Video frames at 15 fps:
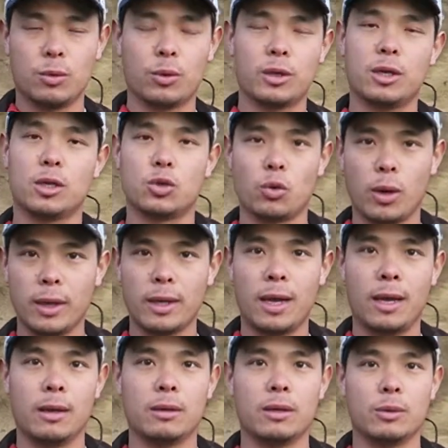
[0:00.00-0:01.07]
We're gonna dry
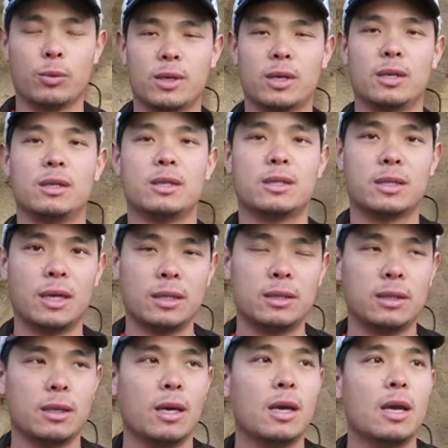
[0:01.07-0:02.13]
handle gonna discuss
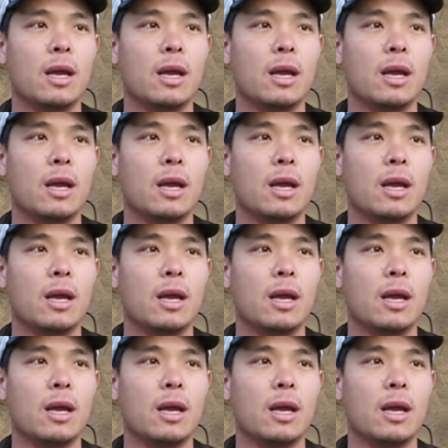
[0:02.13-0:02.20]
it,